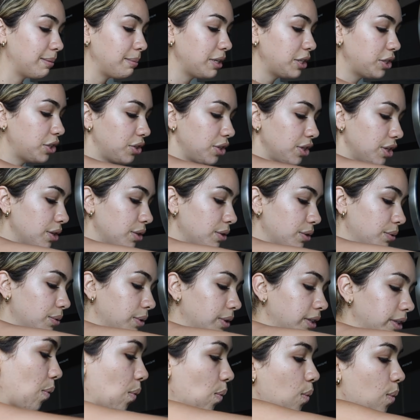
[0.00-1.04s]
Let me show
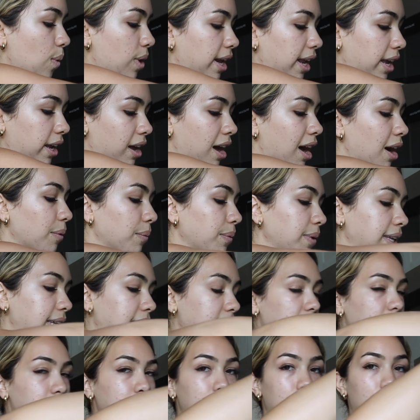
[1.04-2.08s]
you what I got. We
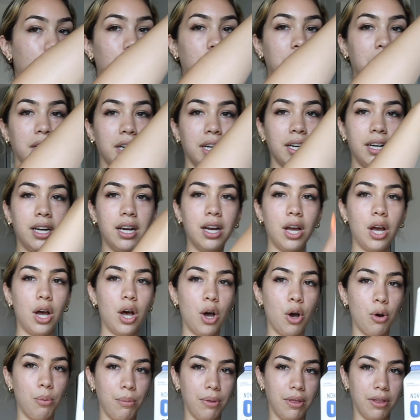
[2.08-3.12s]
needed more
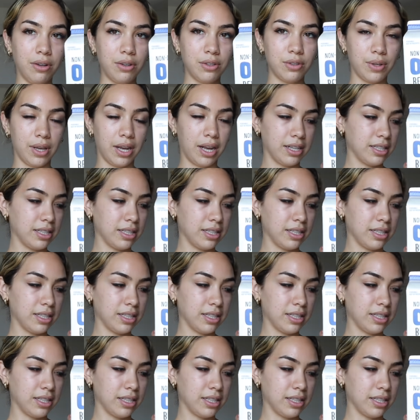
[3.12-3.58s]
oat milk, so I